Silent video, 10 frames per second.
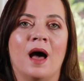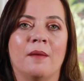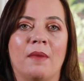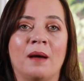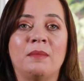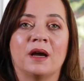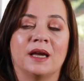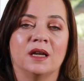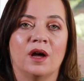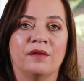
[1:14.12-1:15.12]
I'm
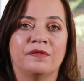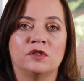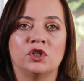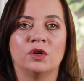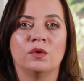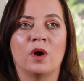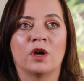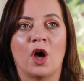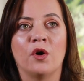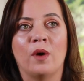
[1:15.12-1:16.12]
lucky enough
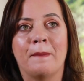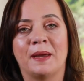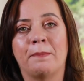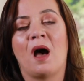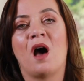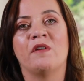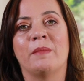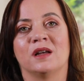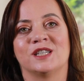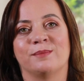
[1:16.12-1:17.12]
to go and be part of a
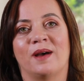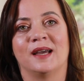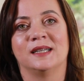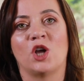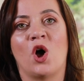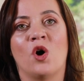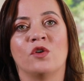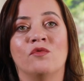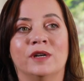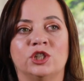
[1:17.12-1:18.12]
mastermind
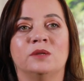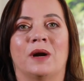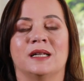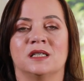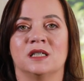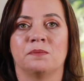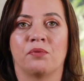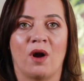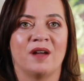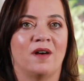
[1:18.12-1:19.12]
on Richard Branson's
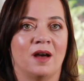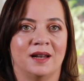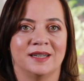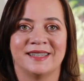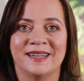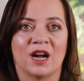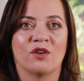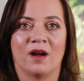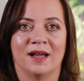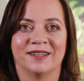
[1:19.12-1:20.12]
private island,
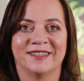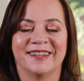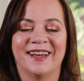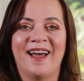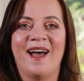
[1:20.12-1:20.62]
Necker Island.